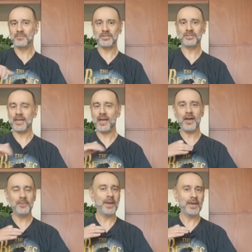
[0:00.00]
a mistake
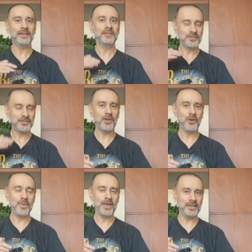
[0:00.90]
I made
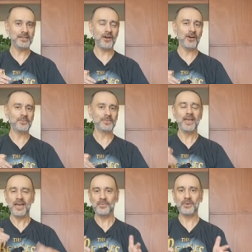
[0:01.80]
so many times
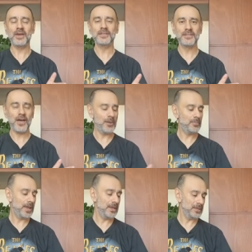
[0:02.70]
when I started
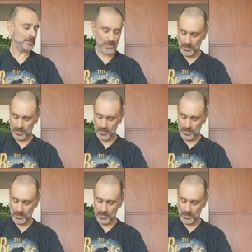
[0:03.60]
playing this.